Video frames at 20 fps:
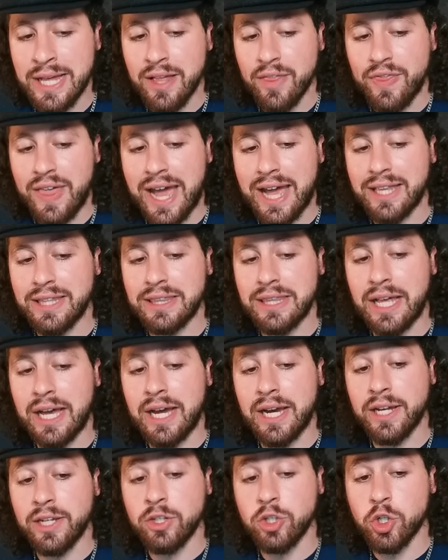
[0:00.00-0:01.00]
That
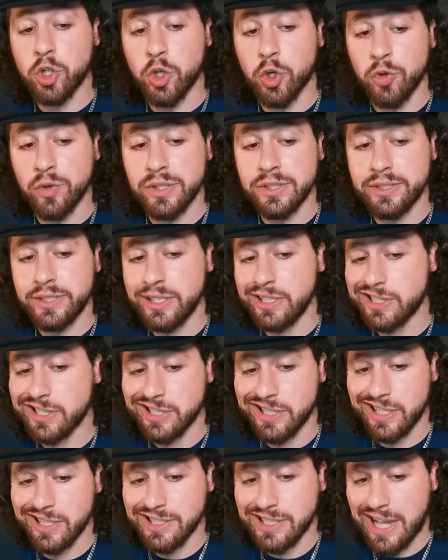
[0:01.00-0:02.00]
line currently
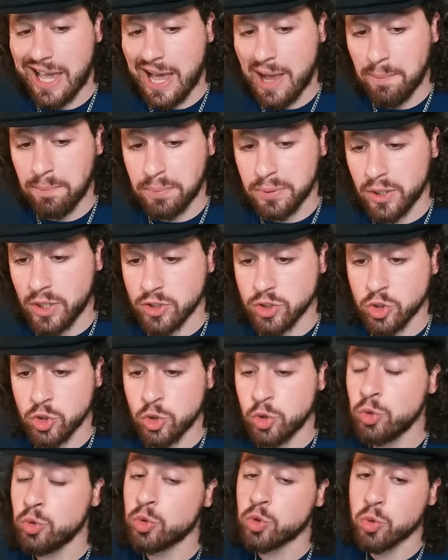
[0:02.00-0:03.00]
sits at
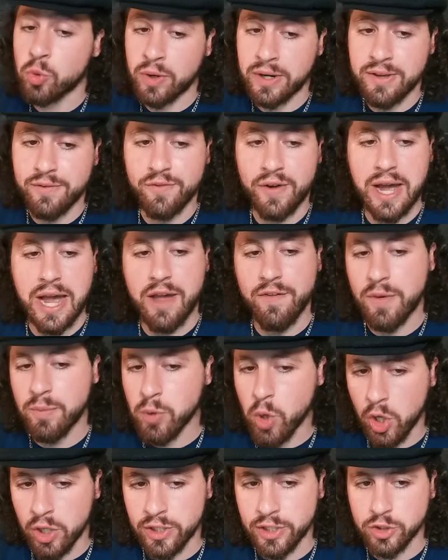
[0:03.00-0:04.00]
+225. I'm
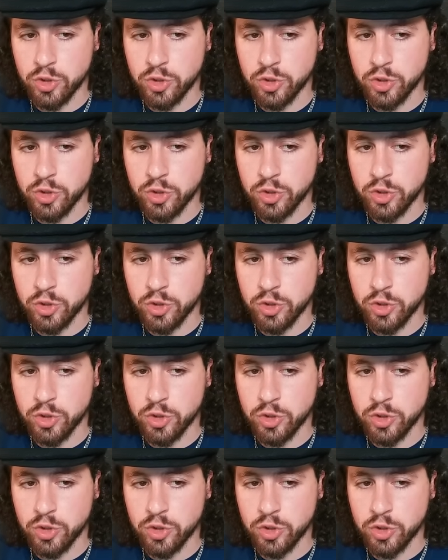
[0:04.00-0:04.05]
calling a